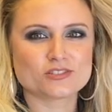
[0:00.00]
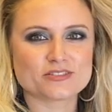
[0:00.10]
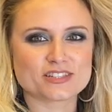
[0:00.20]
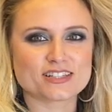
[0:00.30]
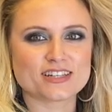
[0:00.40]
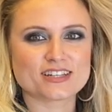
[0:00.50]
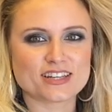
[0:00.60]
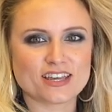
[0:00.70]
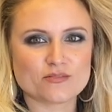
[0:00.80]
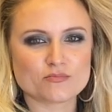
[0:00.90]
It was a
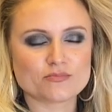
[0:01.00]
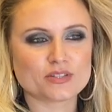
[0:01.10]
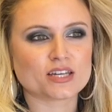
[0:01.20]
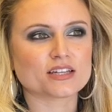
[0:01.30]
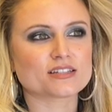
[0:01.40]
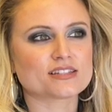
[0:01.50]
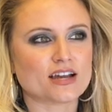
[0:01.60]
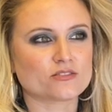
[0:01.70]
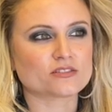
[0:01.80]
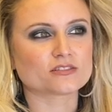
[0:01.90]
nickname because
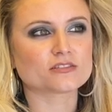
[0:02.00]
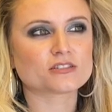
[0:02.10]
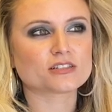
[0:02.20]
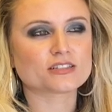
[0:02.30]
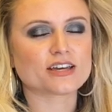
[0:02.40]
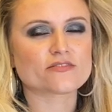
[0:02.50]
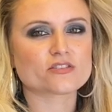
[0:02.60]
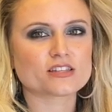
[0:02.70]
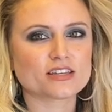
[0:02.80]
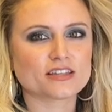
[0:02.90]
I was allergic to
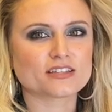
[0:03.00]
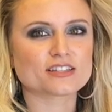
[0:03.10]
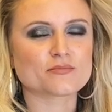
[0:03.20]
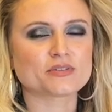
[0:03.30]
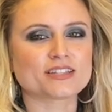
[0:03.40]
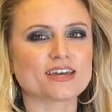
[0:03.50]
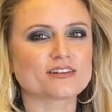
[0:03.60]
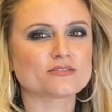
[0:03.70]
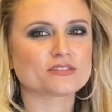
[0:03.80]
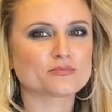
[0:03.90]
everything except
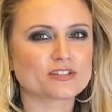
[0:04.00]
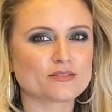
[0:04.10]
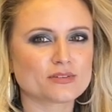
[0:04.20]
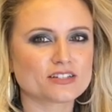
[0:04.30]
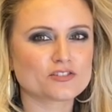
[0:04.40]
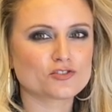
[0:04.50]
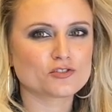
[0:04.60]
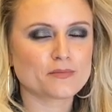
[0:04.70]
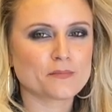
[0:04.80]
potatoes, pretty much.